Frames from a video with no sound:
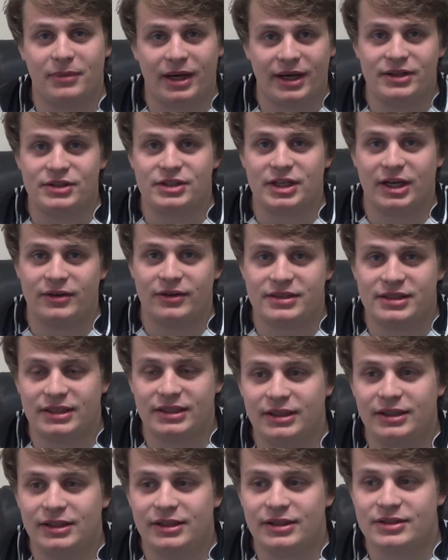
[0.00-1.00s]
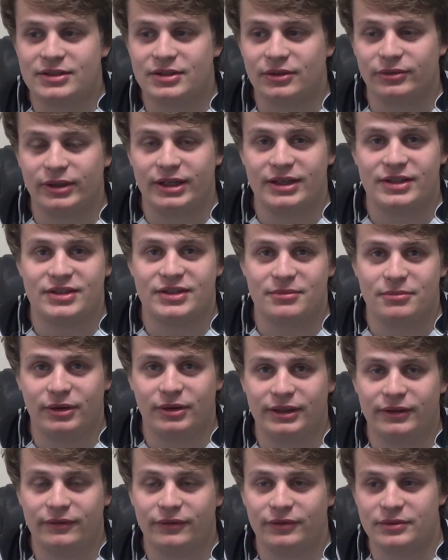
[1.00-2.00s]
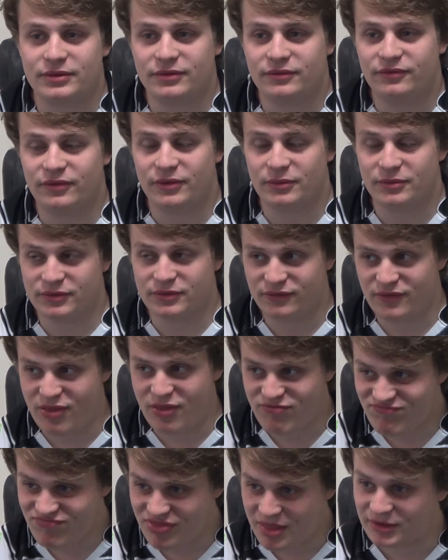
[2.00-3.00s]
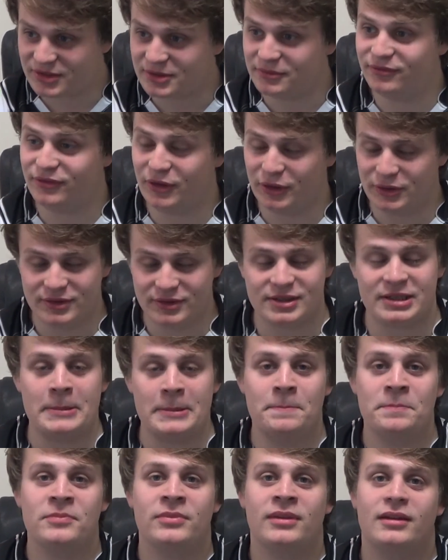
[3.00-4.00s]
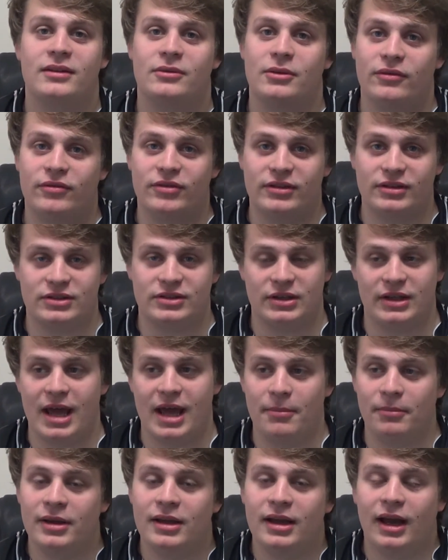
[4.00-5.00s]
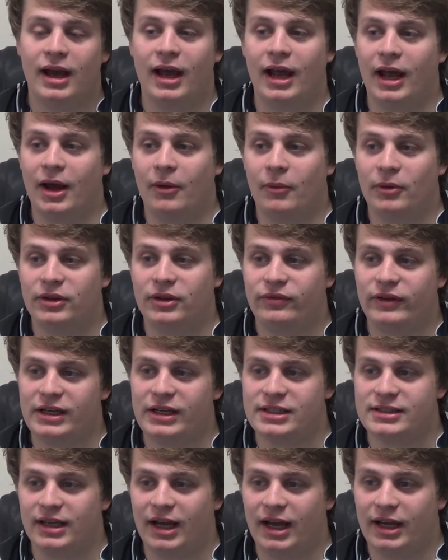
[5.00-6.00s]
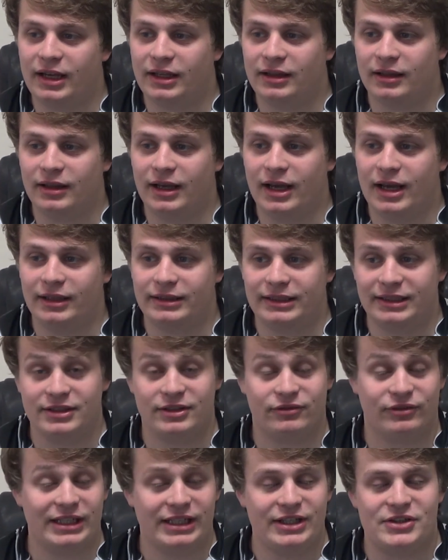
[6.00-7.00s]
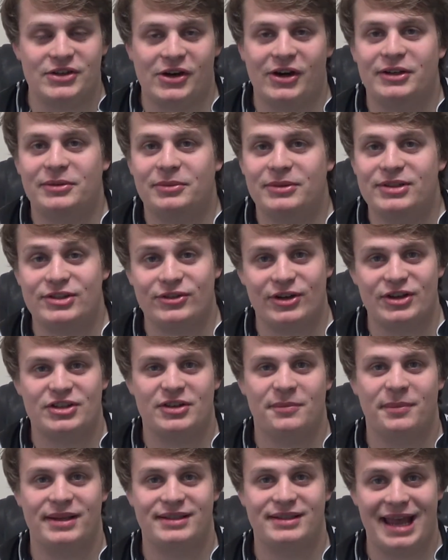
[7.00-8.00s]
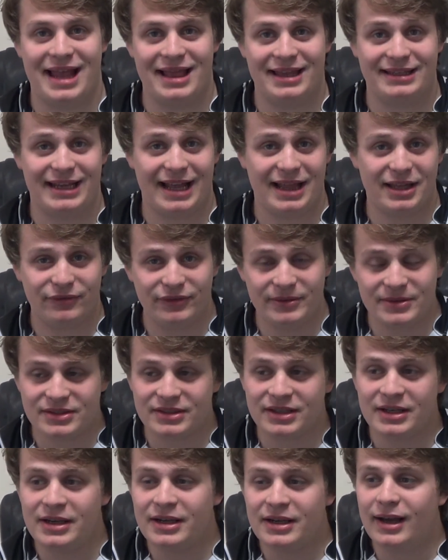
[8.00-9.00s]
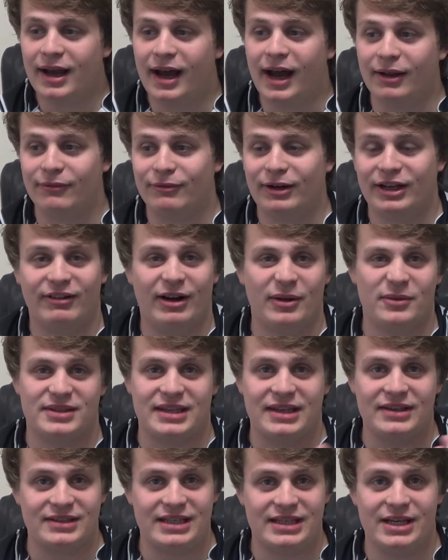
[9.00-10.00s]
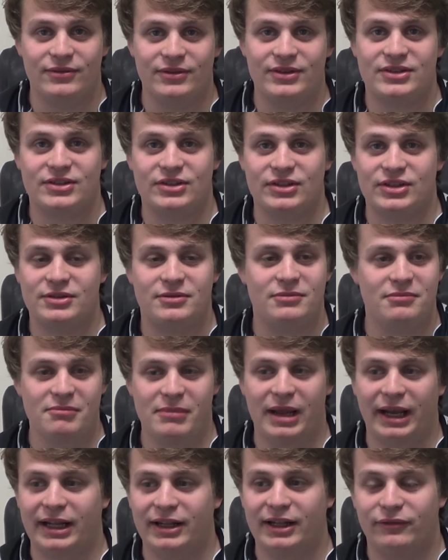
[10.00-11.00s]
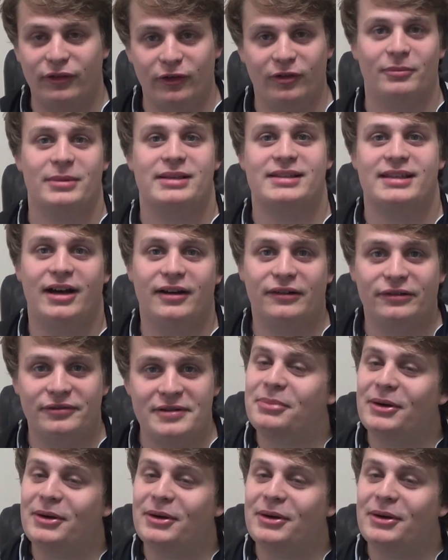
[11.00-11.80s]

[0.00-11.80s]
Mind charity to raise some money and some, funds with to them. Uh, one of the things I uh, did and really enjoyed was dress up as Ellie the Elephant and run around St Stephen's just making a fool of myself.